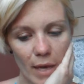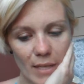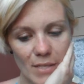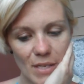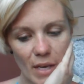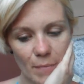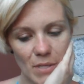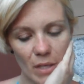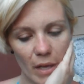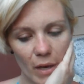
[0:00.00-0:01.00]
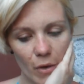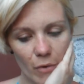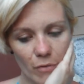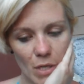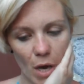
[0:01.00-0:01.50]
It's time to let go
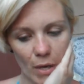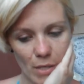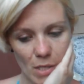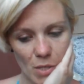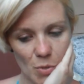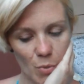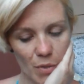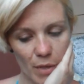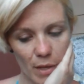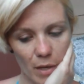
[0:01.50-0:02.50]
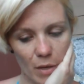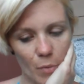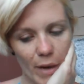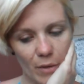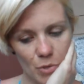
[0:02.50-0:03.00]
of toxins within and
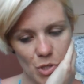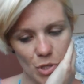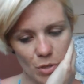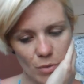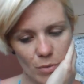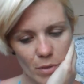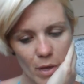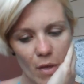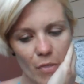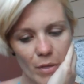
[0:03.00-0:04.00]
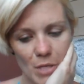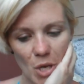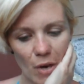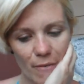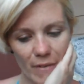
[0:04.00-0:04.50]
around you. This
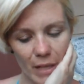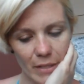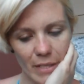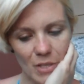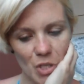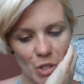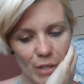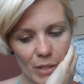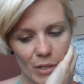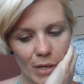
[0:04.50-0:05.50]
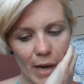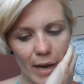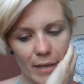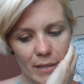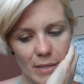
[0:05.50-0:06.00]
card validates your inner
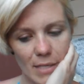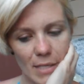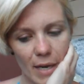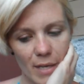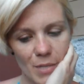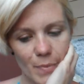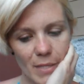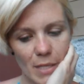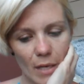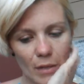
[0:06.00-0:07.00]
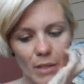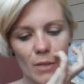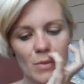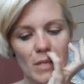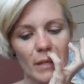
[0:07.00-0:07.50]
guidance that has been telling
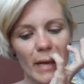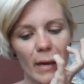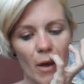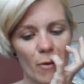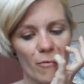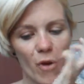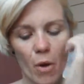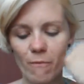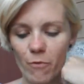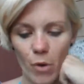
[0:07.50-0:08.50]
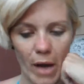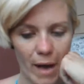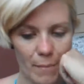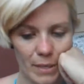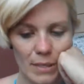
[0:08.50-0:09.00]
you to let go of harmful
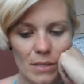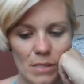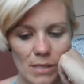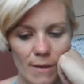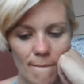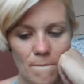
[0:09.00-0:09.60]
habits.